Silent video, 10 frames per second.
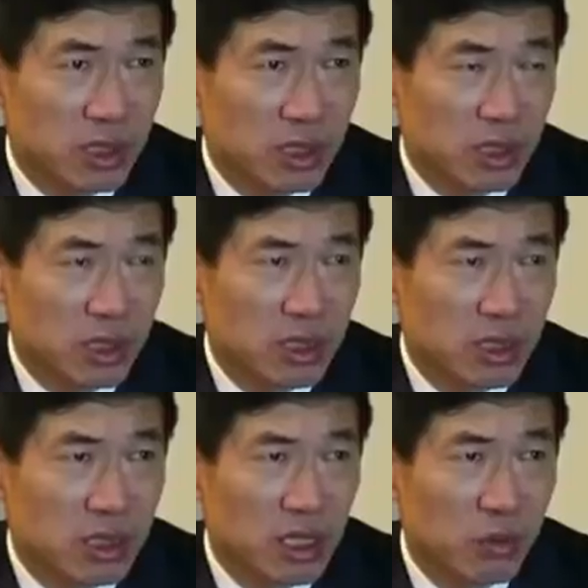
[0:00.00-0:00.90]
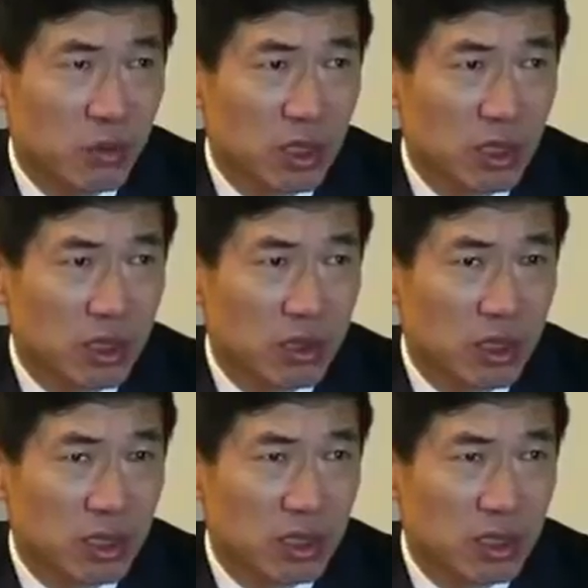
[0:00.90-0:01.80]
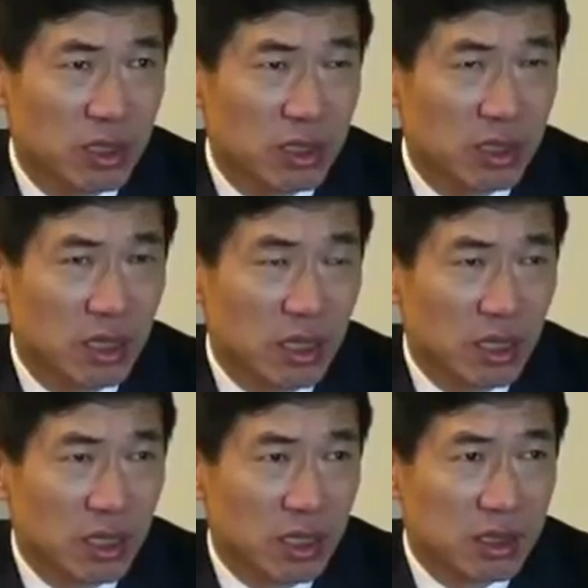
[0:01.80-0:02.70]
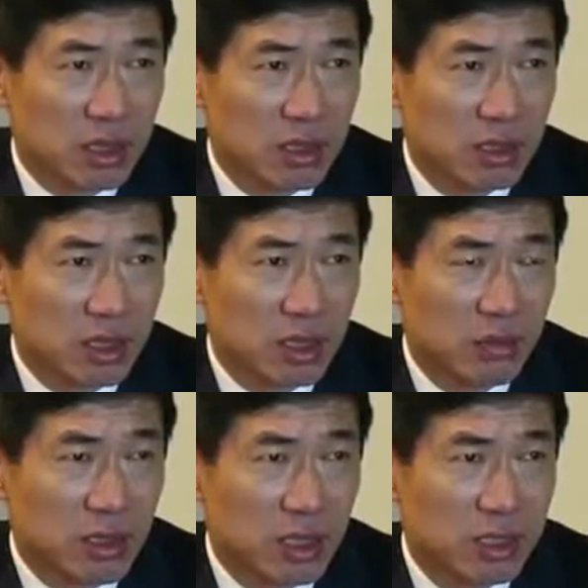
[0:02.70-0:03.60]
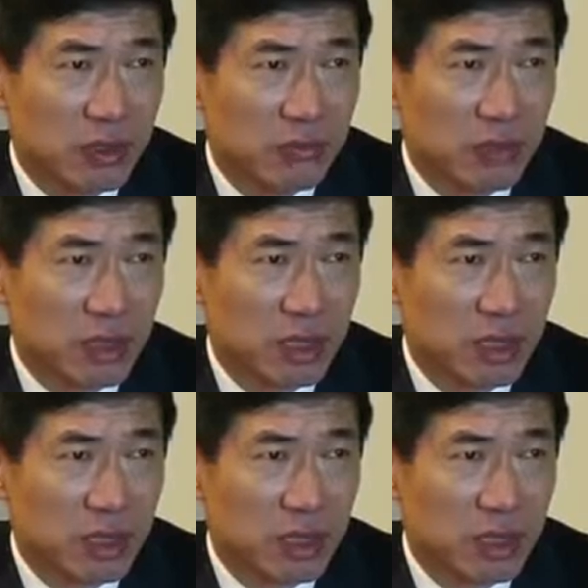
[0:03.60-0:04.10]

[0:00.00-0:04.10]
in the same way, they use the terminology of